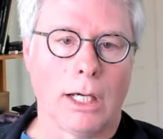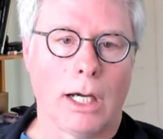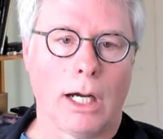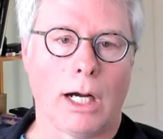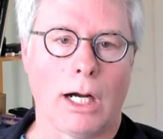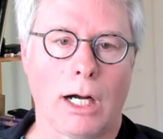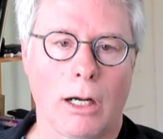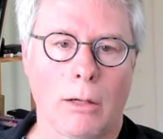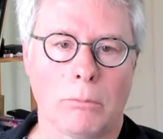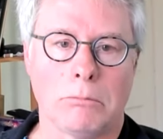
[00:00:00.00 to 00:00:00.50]

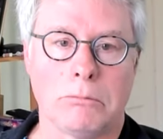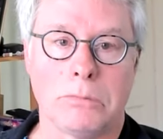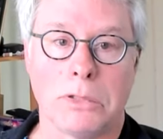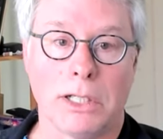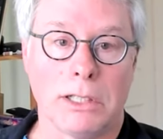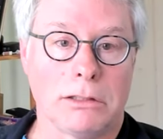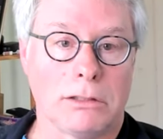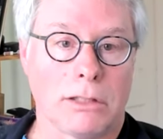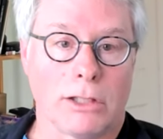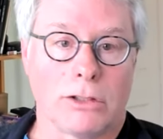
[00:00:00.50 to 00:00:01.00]
Um,
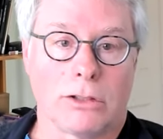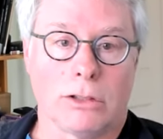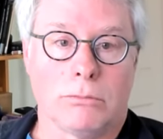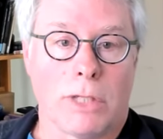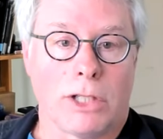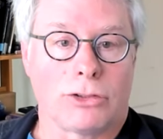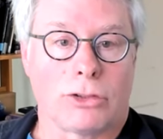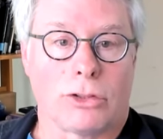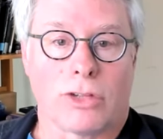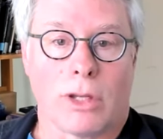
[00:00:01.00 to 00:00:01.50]
but they could
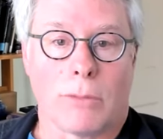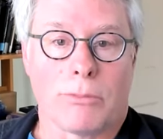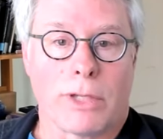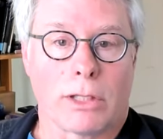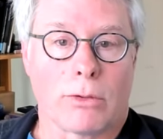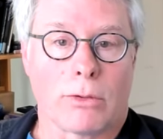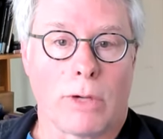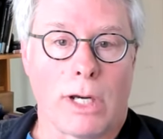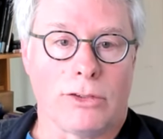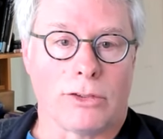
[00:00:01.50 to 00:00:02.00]
measure
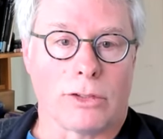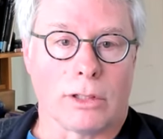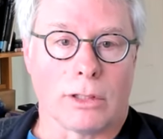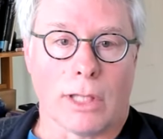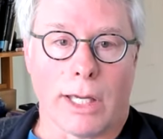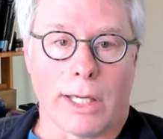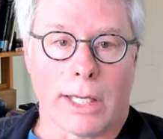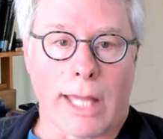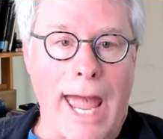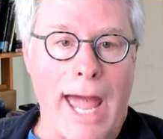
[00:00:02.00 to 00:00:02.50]
something crazy
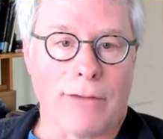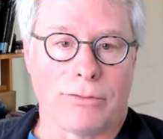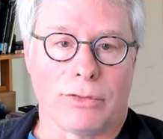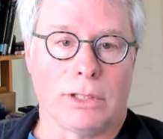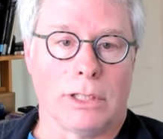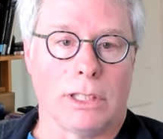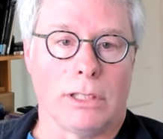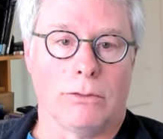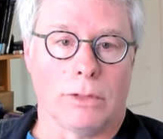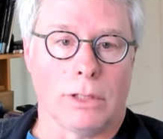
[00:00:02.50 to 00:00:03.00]
like half
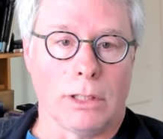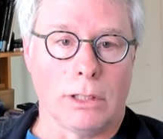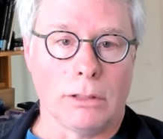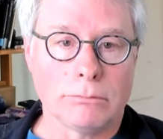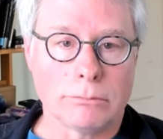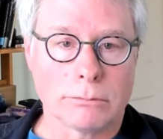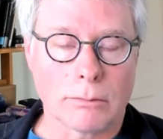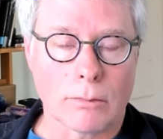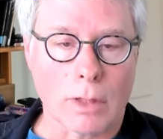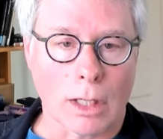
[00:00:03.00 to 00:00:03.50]
an
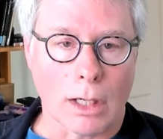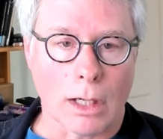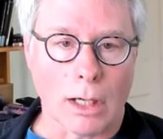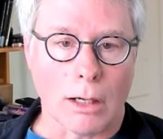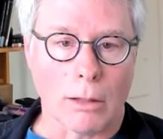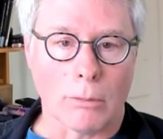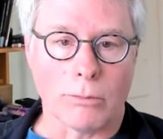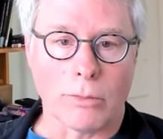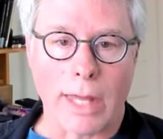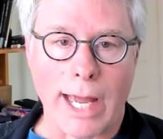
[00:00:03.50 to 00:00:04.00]
EV.
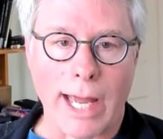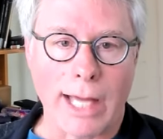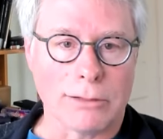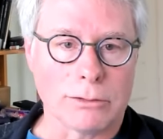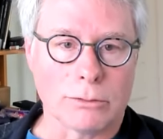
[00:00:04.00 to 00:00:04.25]
Um, that